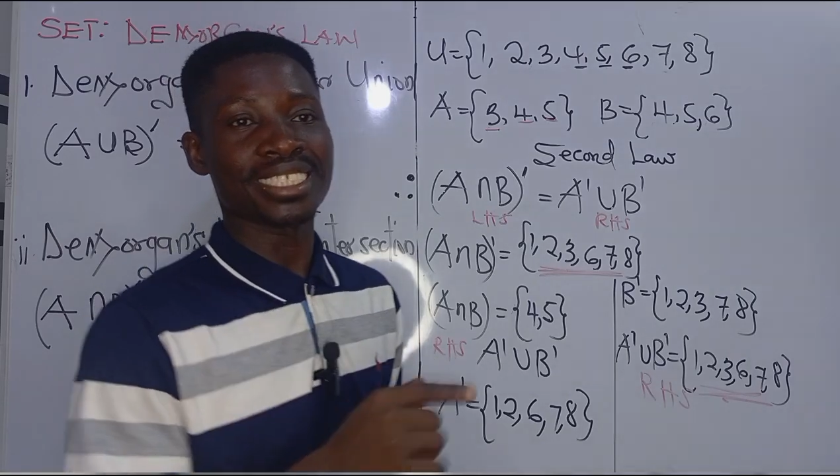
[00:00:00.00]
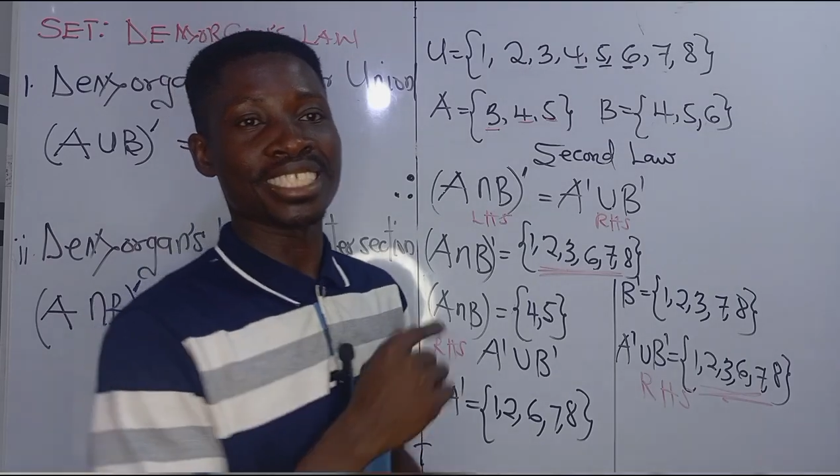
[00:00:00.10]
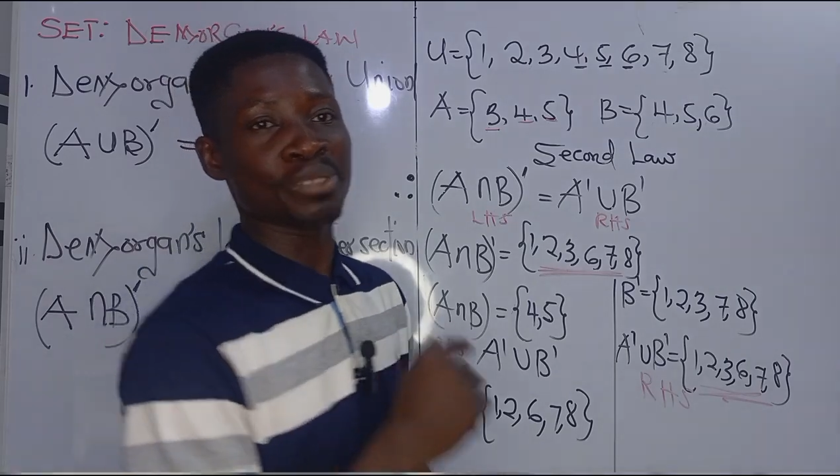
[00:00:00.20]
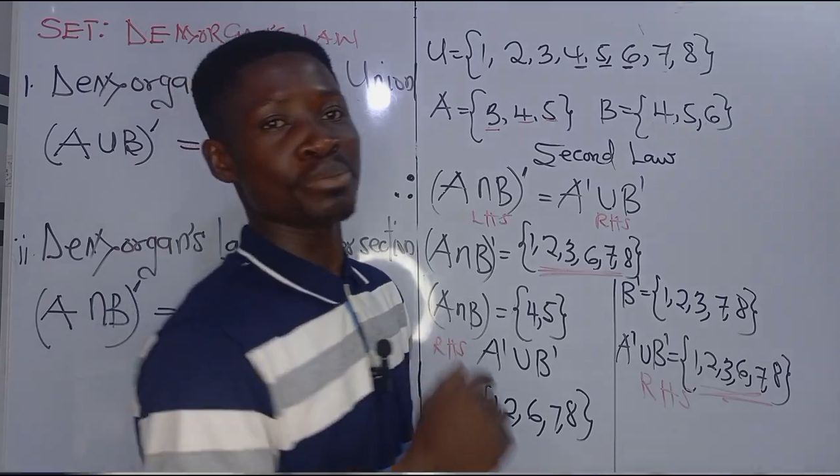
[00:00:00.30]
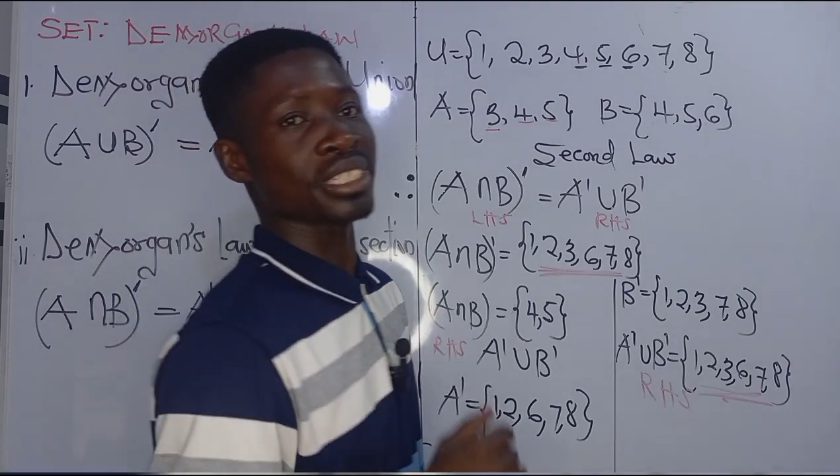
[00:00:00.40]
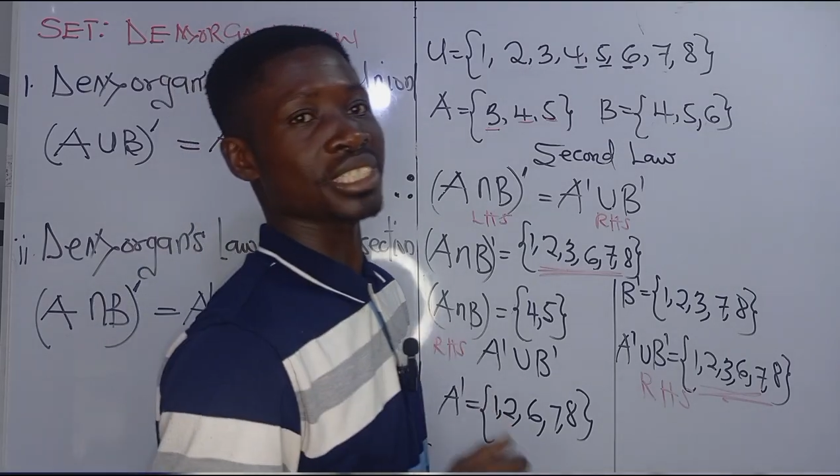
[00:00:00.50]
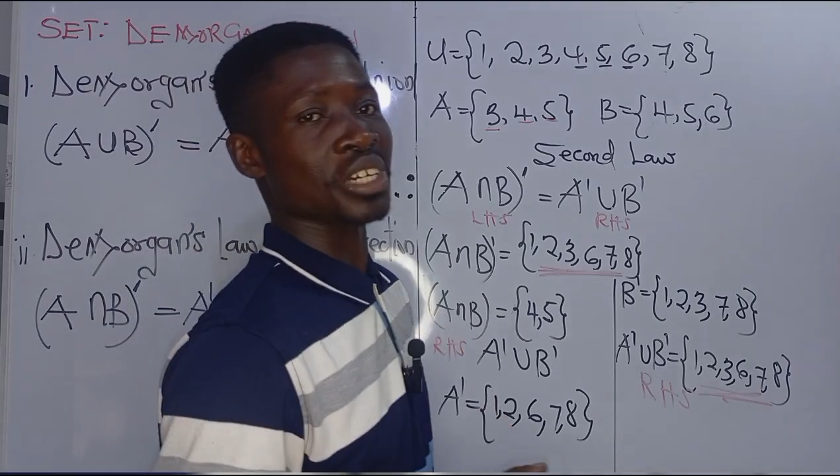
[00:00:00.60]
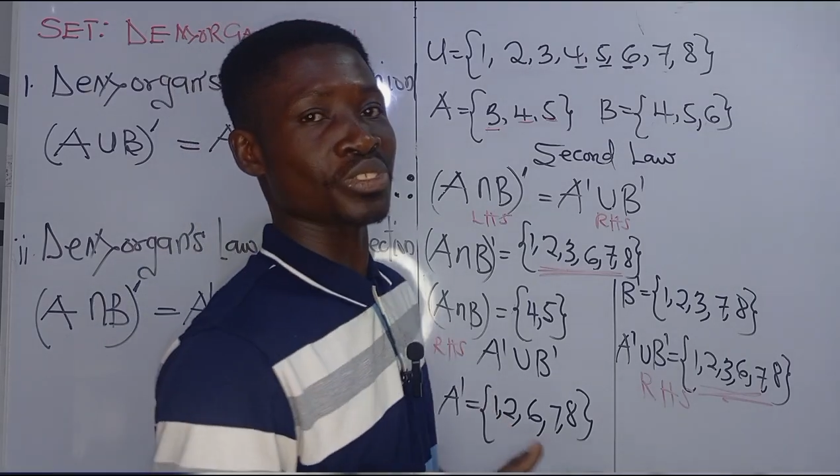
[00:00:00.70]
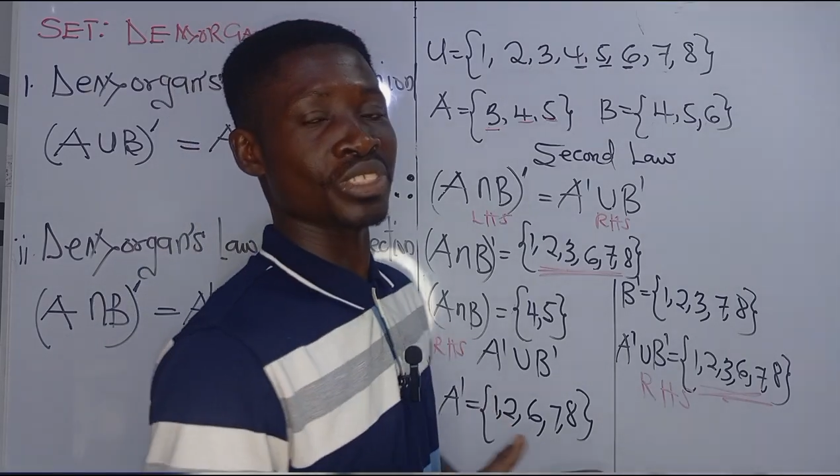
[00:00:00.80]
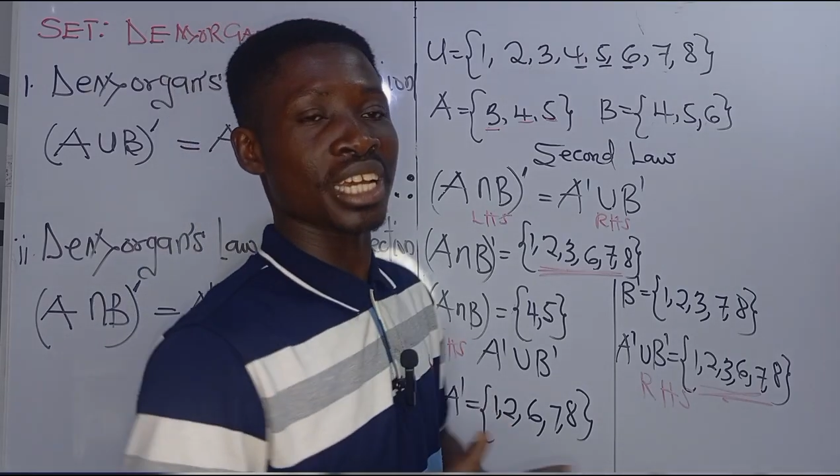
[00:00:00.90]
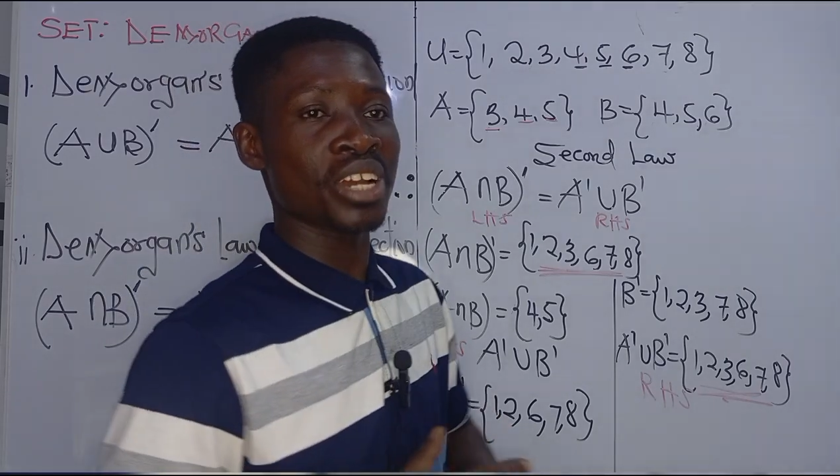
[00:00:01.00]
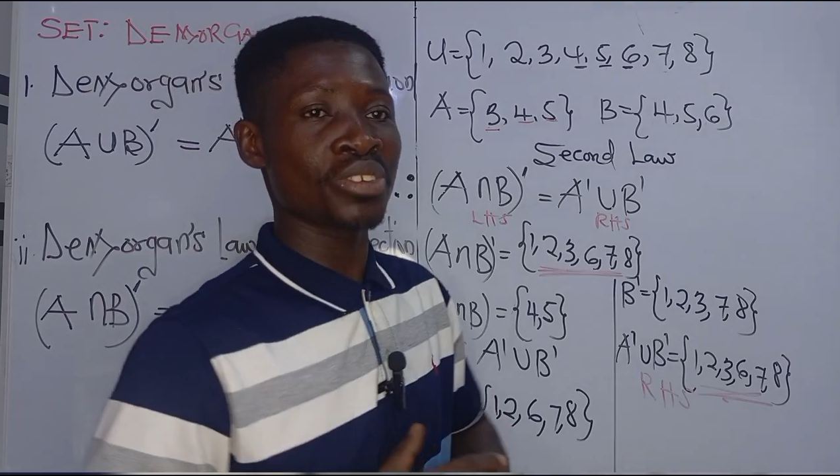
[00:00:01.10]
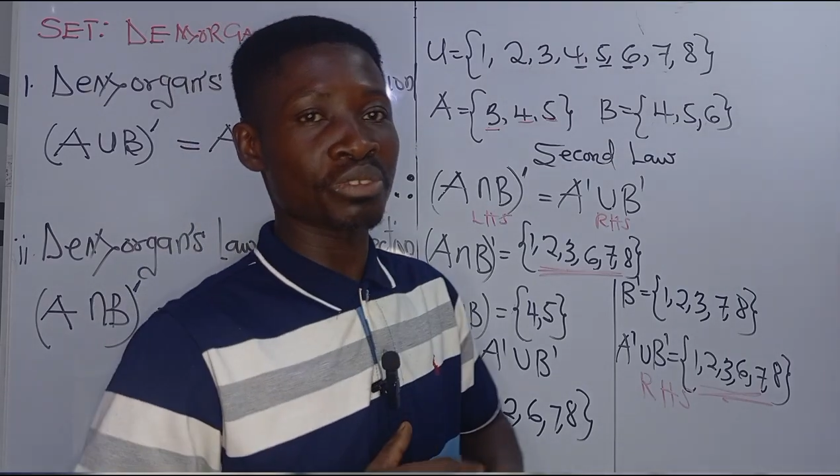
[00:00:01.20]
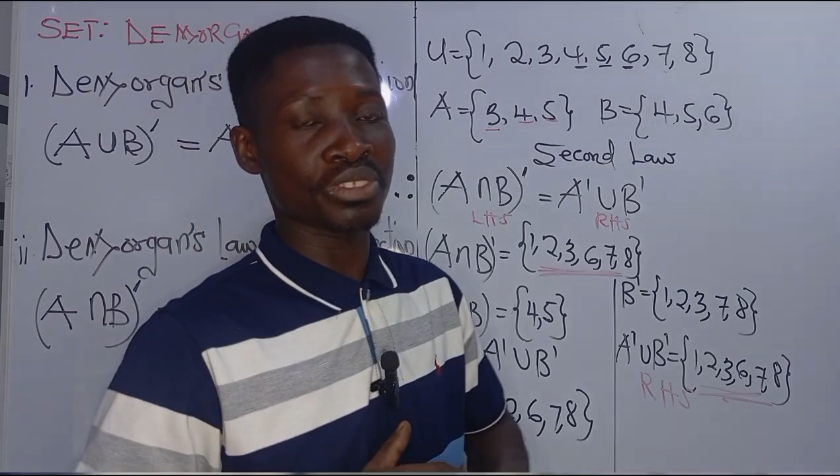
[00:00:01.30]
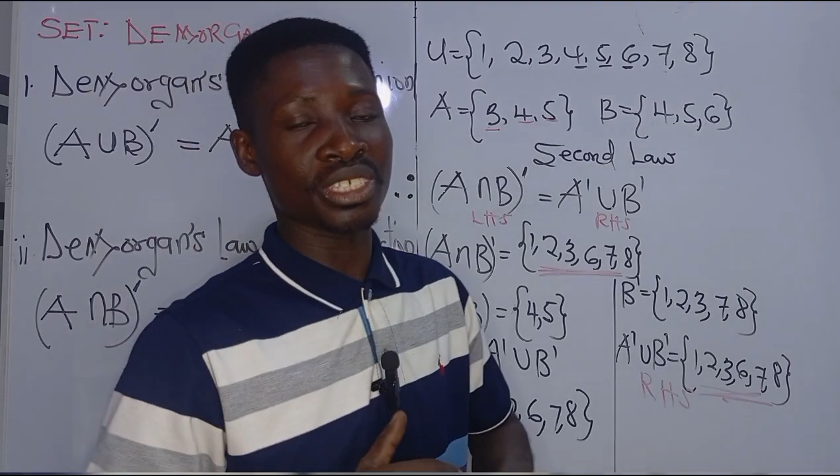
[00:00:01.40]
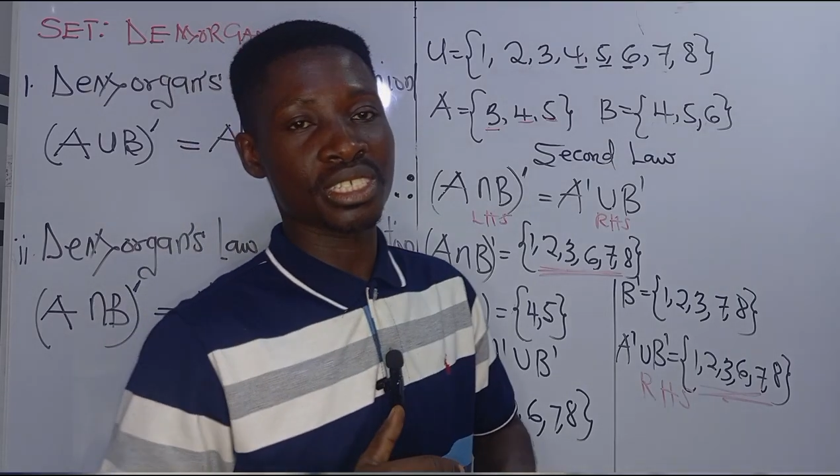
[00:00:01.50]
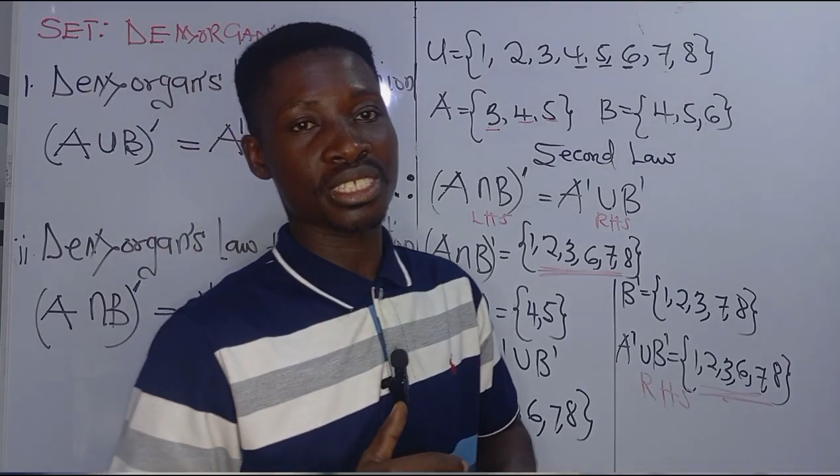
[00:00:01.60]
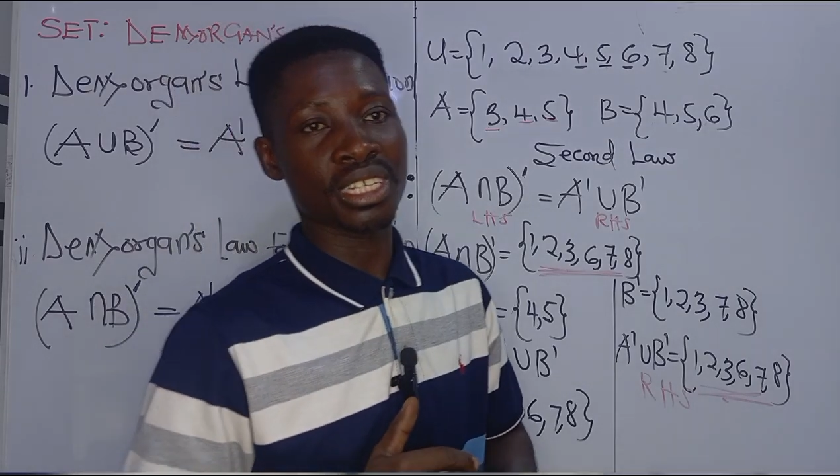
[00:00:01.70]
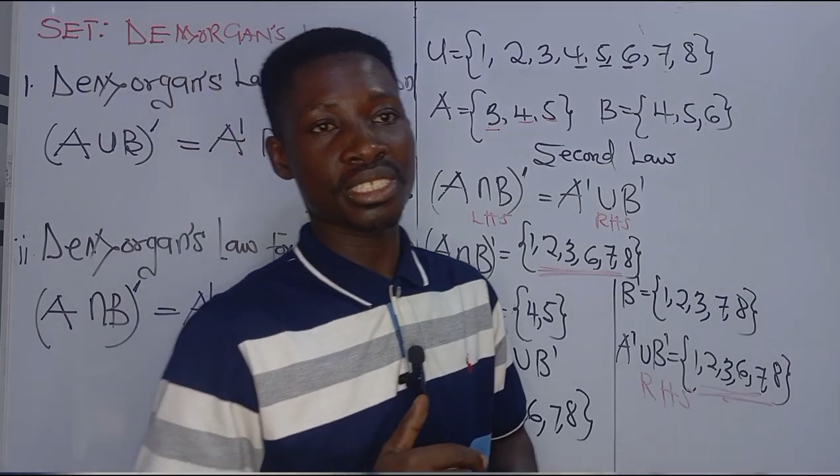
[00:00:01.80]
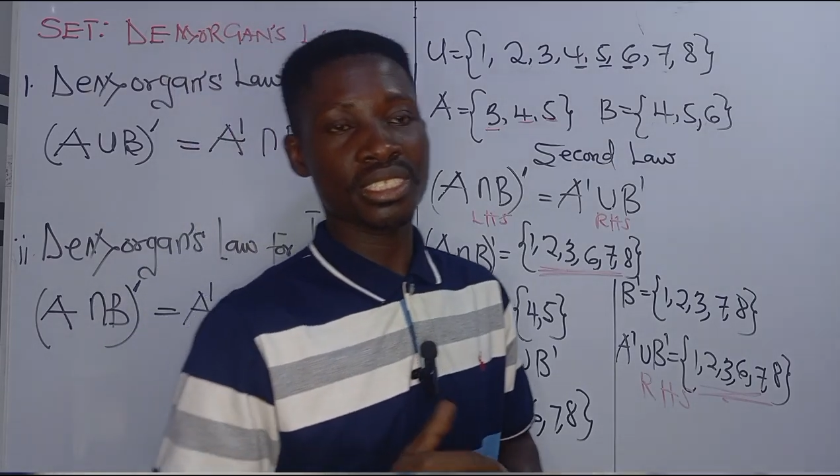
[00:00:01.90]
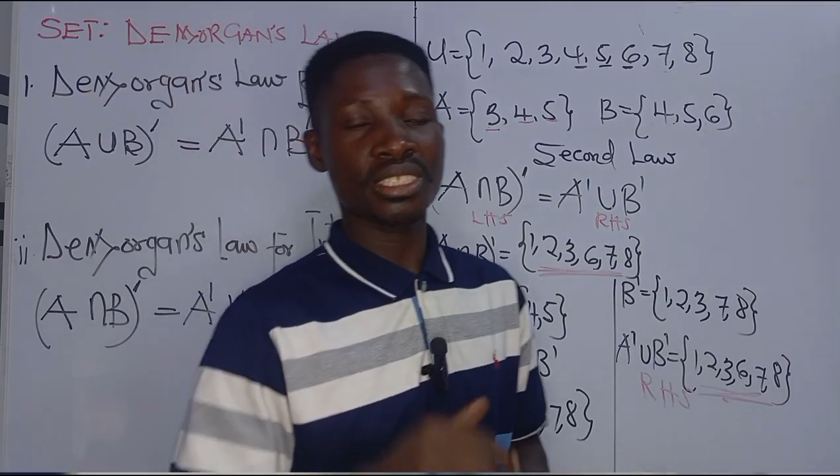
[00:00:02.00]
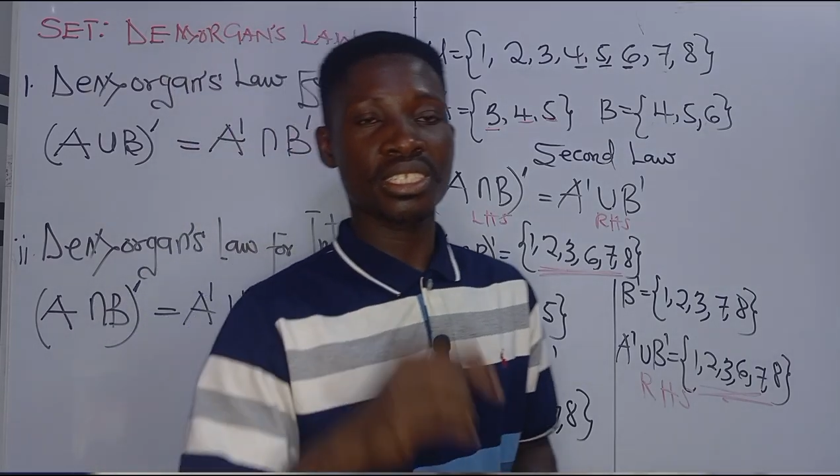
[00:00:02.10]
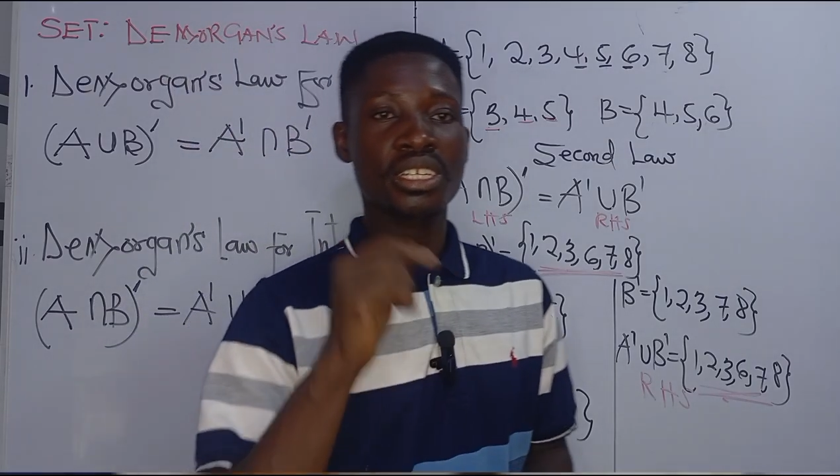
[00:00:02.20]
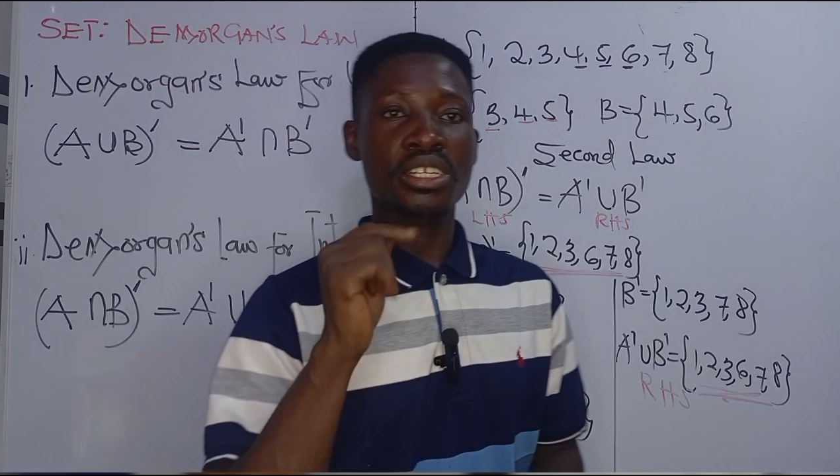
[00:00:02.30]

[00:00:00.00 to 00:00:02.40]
This brings us to the end of today's lesson.